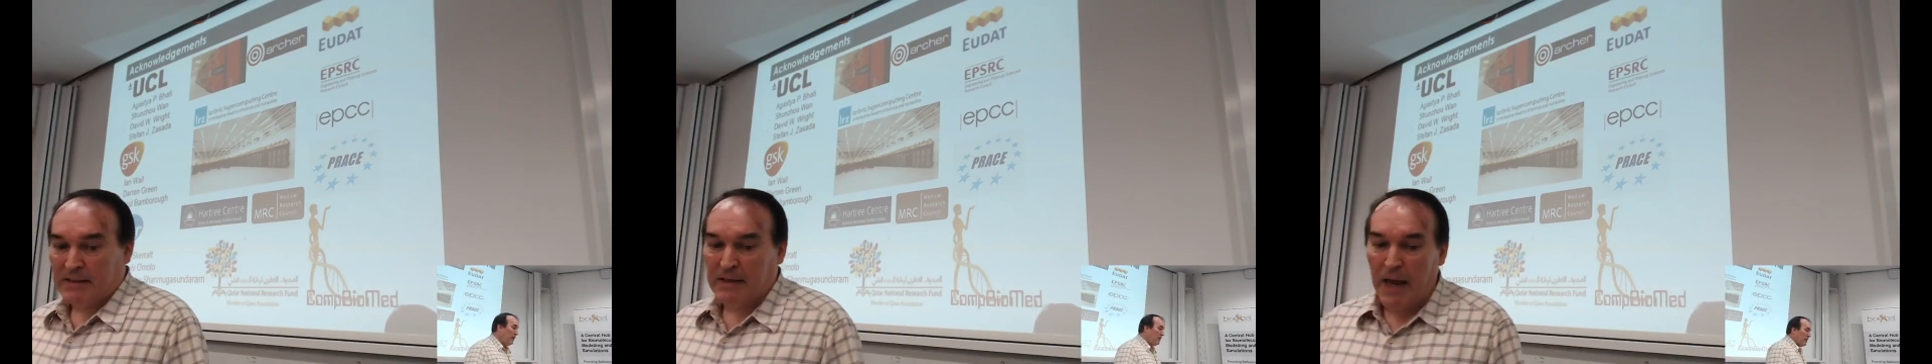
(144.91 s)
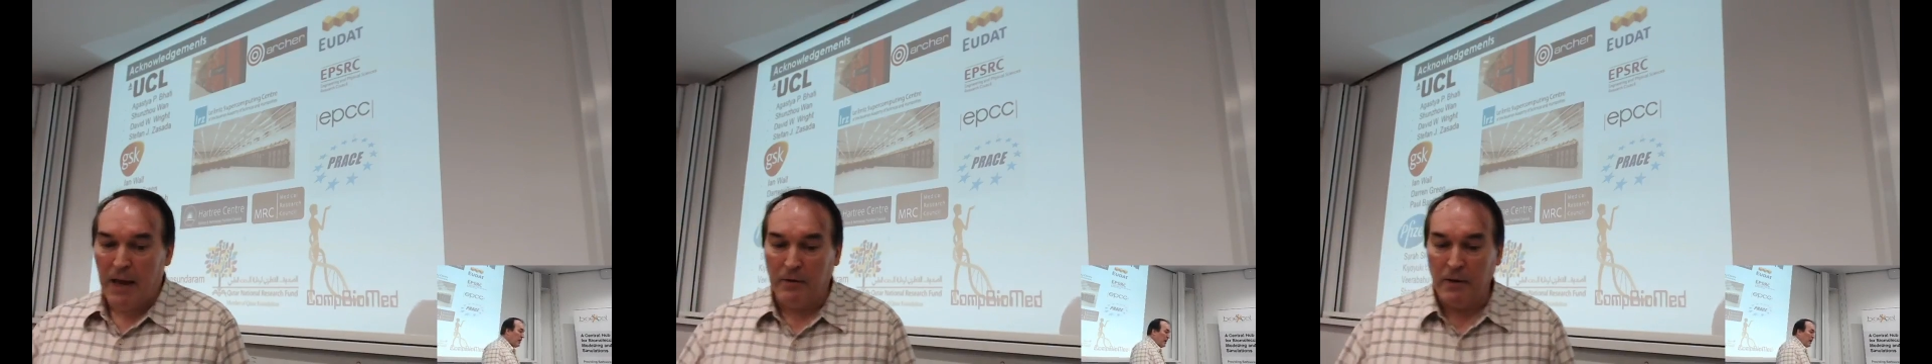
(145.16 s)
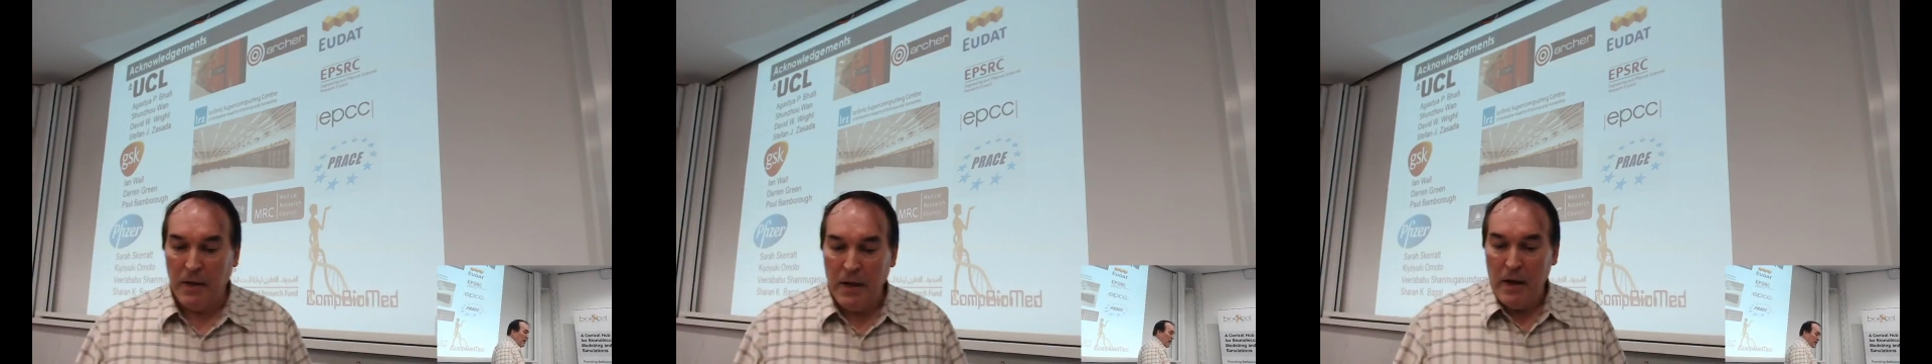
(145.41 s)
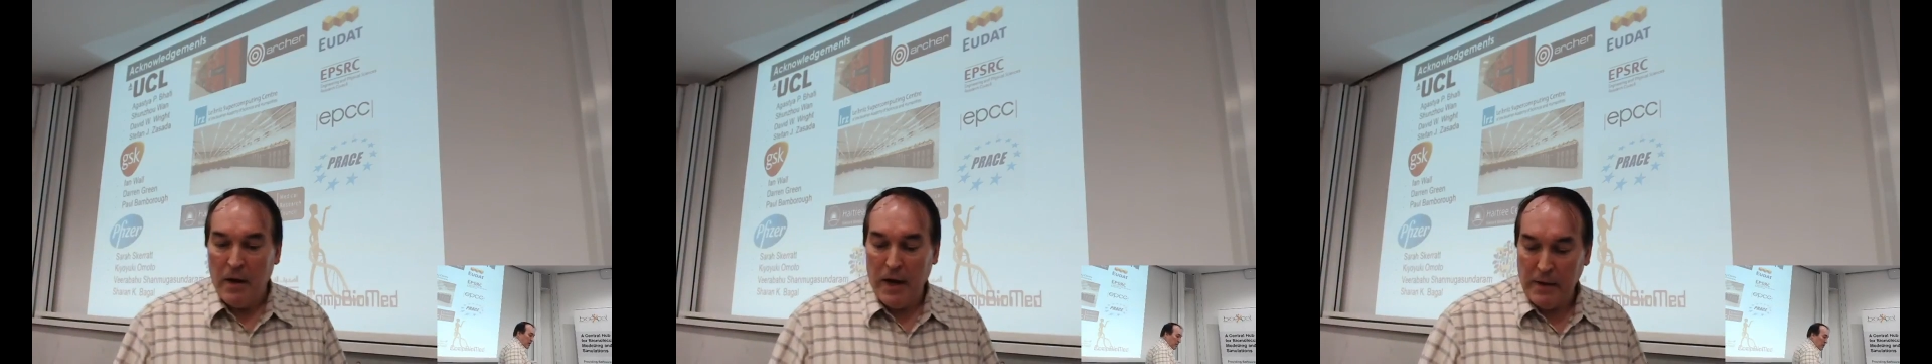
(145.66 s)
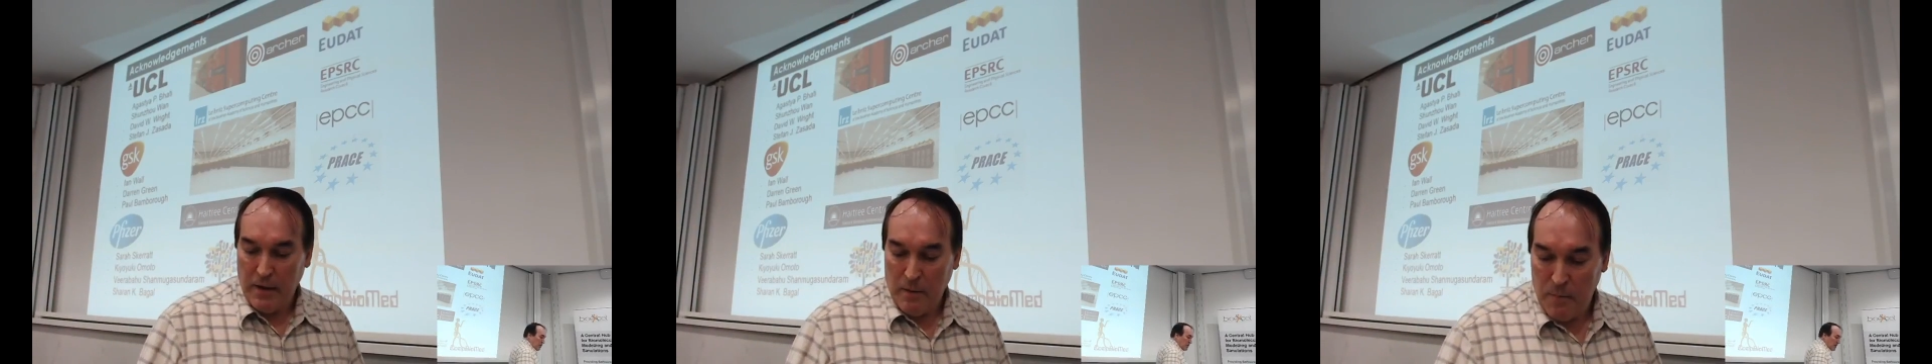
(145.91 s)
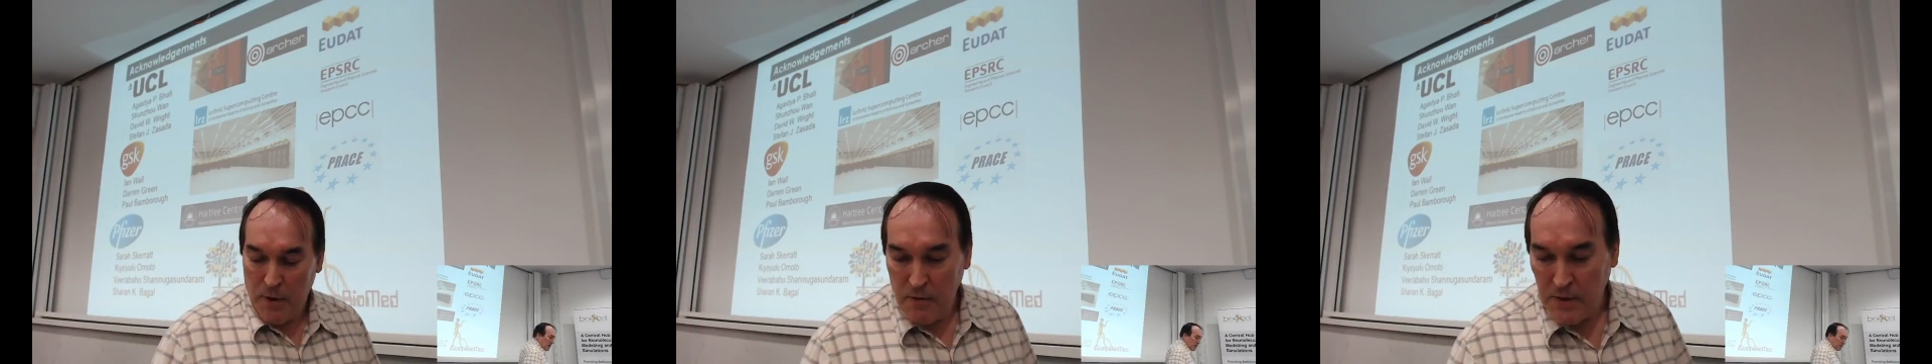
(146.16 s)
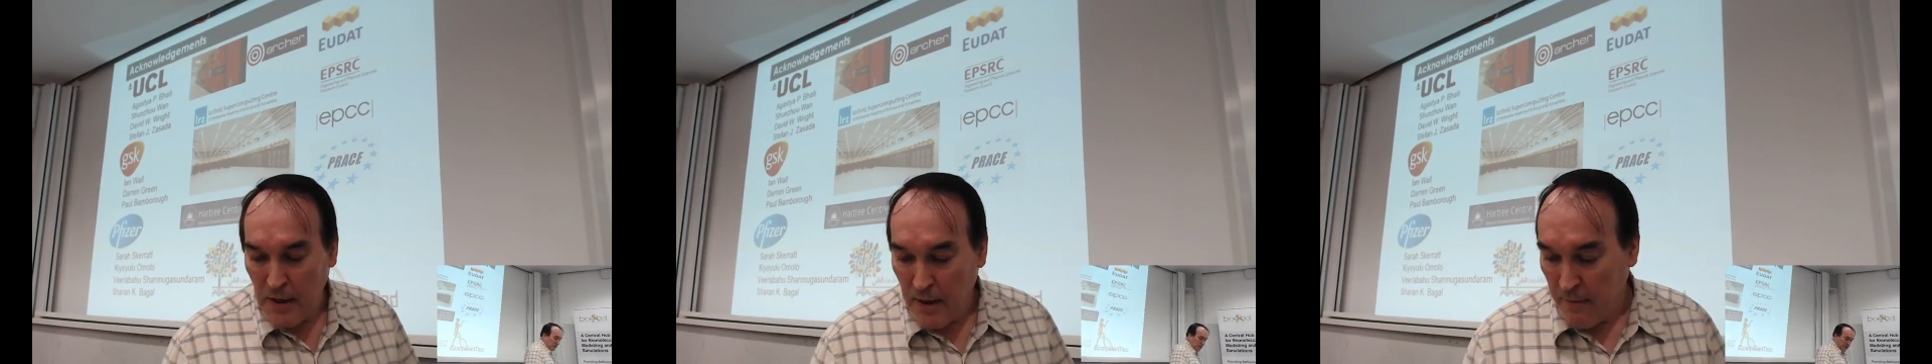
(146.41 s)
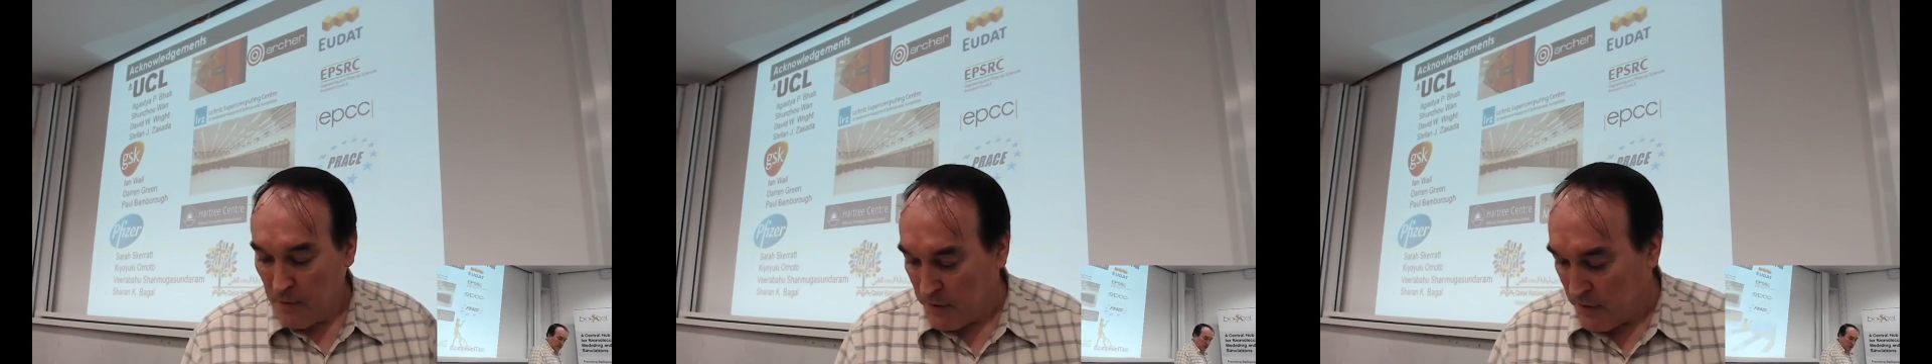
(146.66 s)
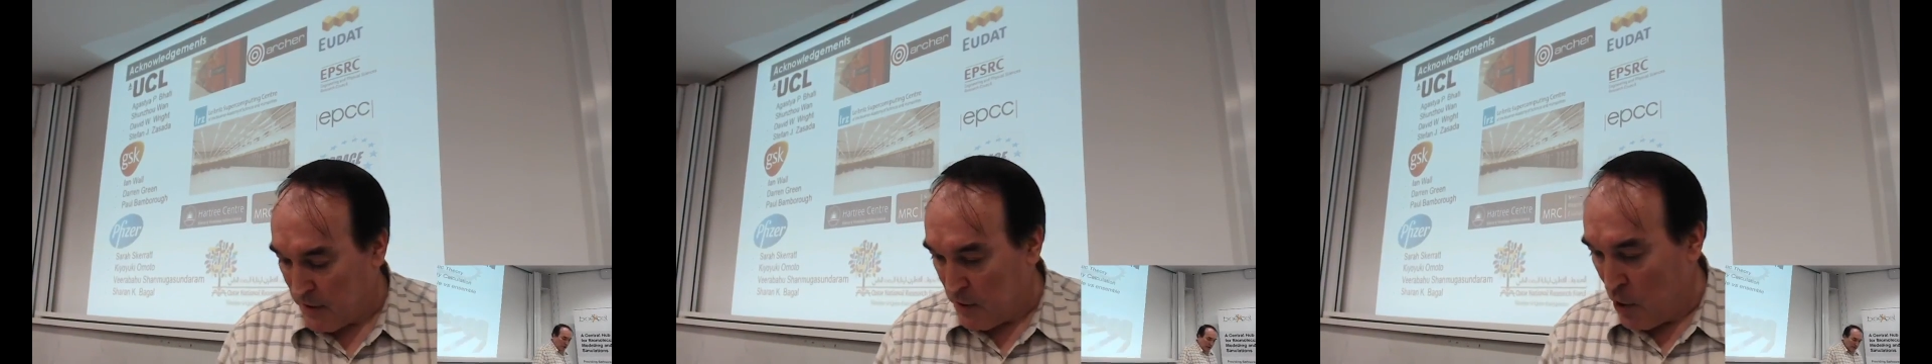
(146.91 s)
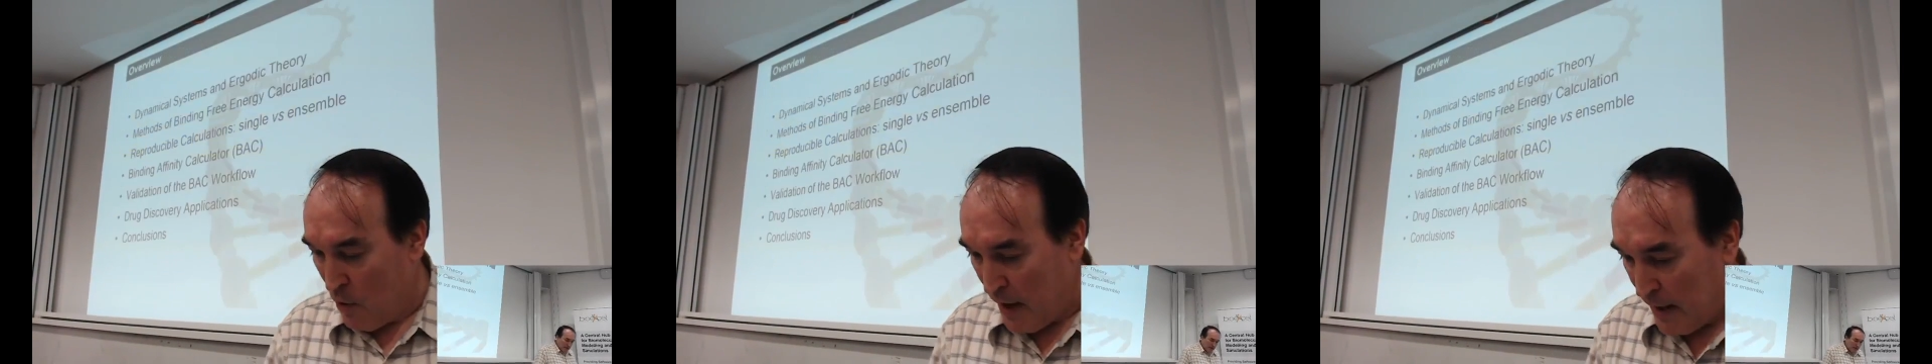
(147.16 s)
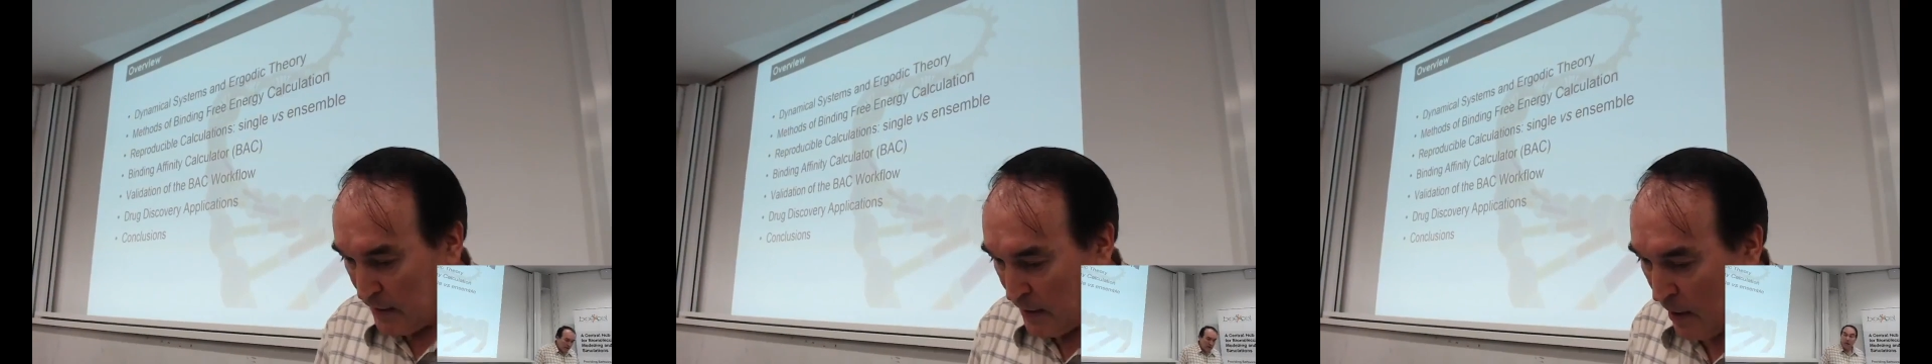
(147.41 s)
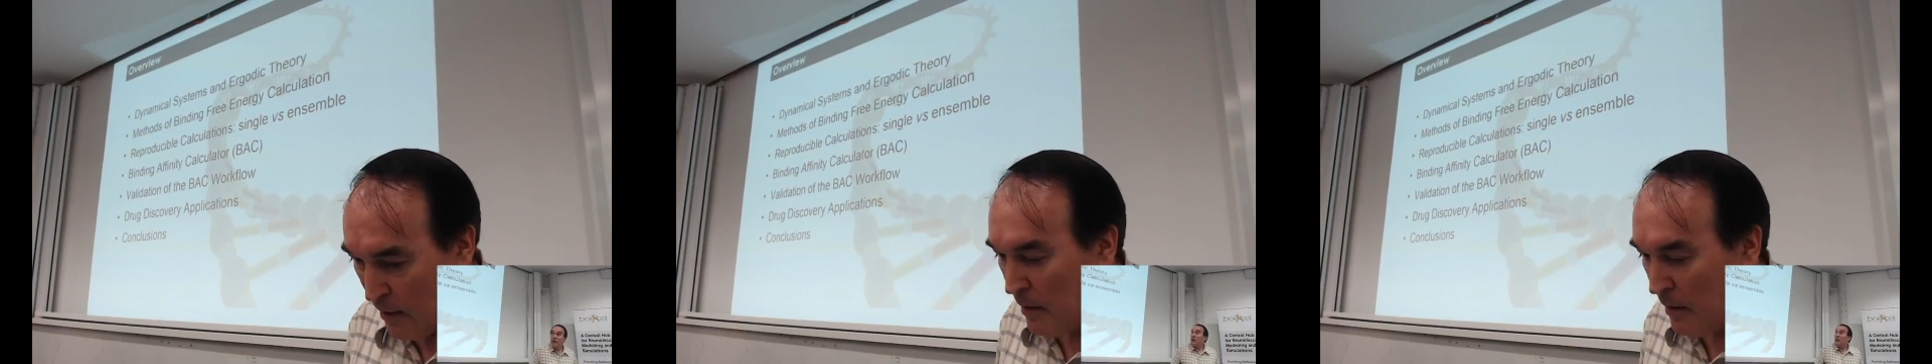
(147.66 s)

at computing levels to do it. So